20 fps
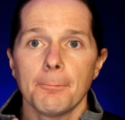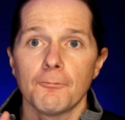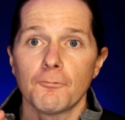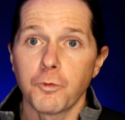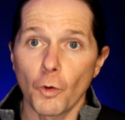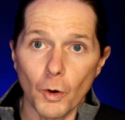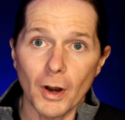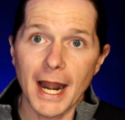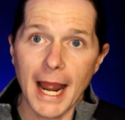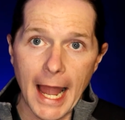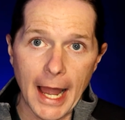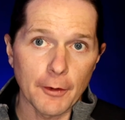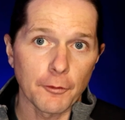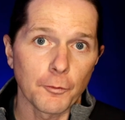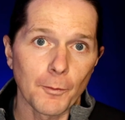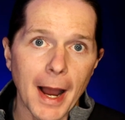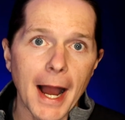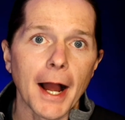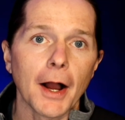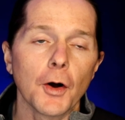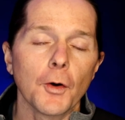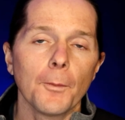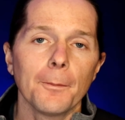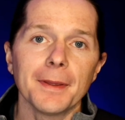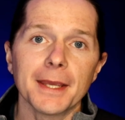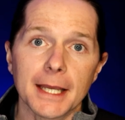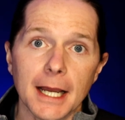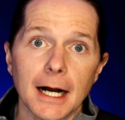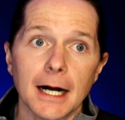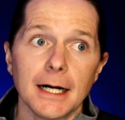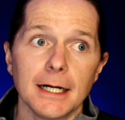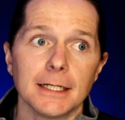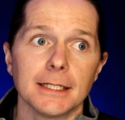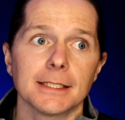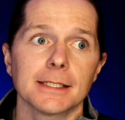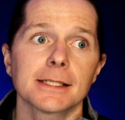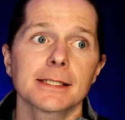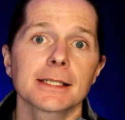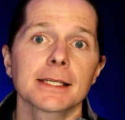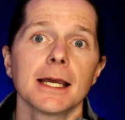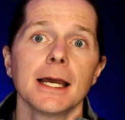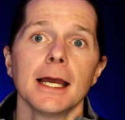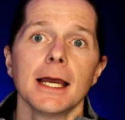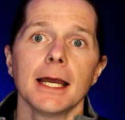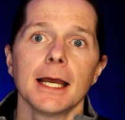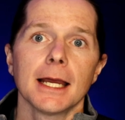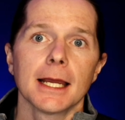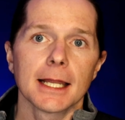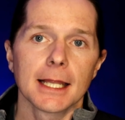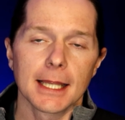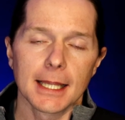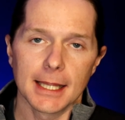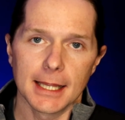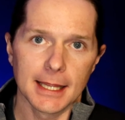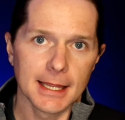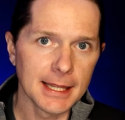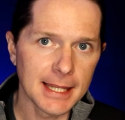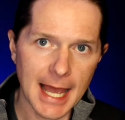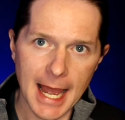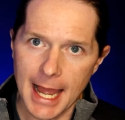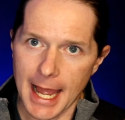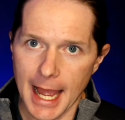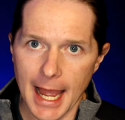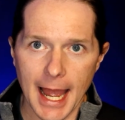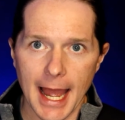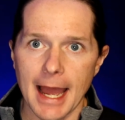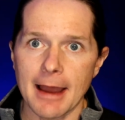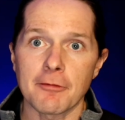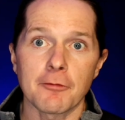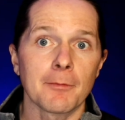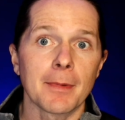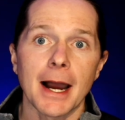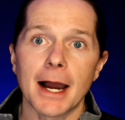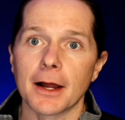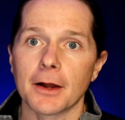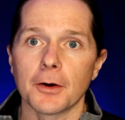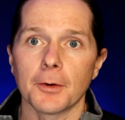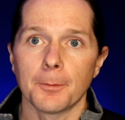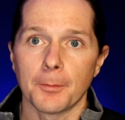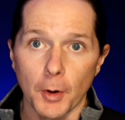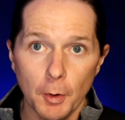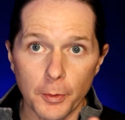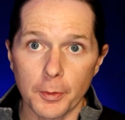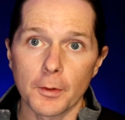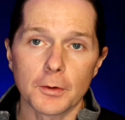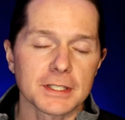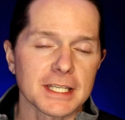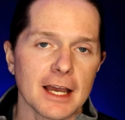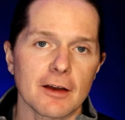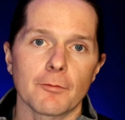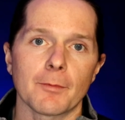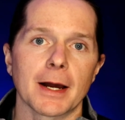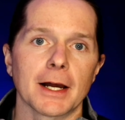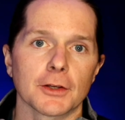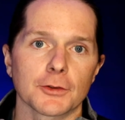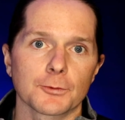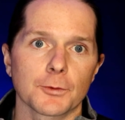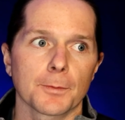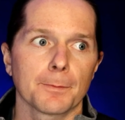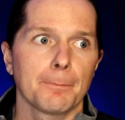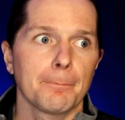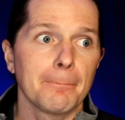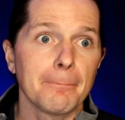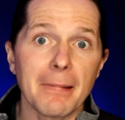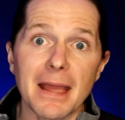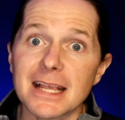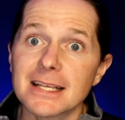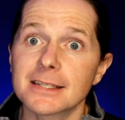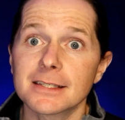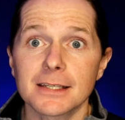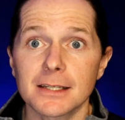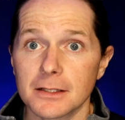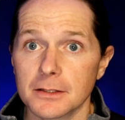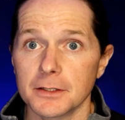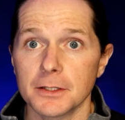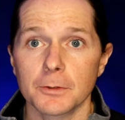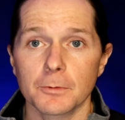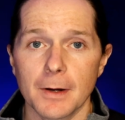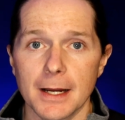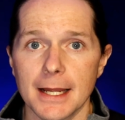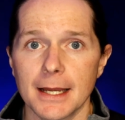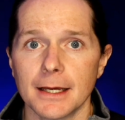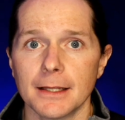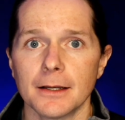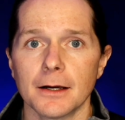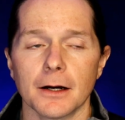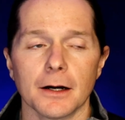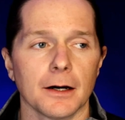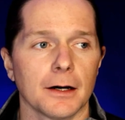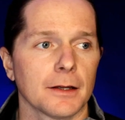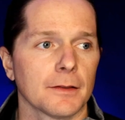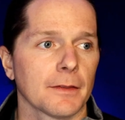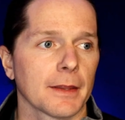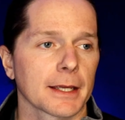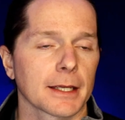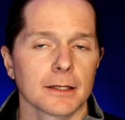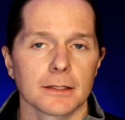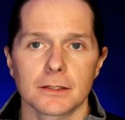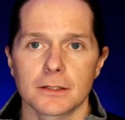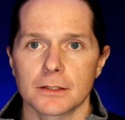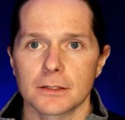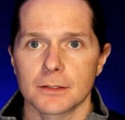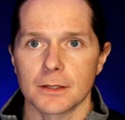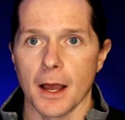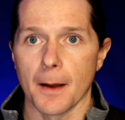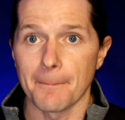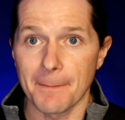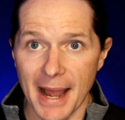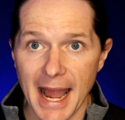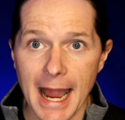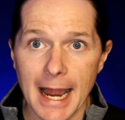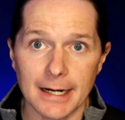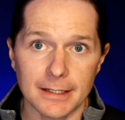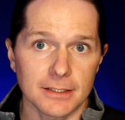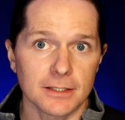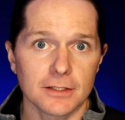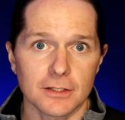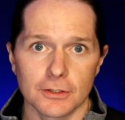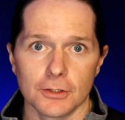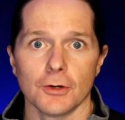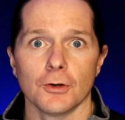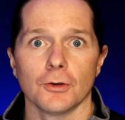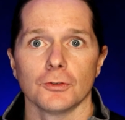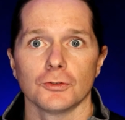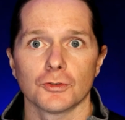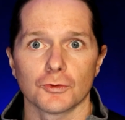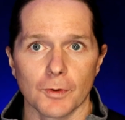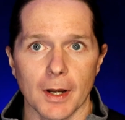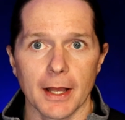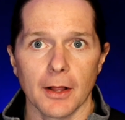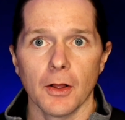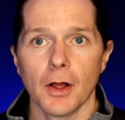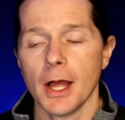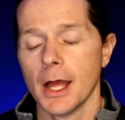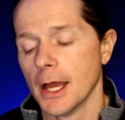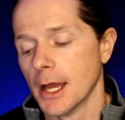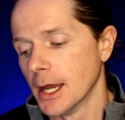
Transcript: for a half mile, because that half mile, both of those half miles were basically ran on like a packed snow trail.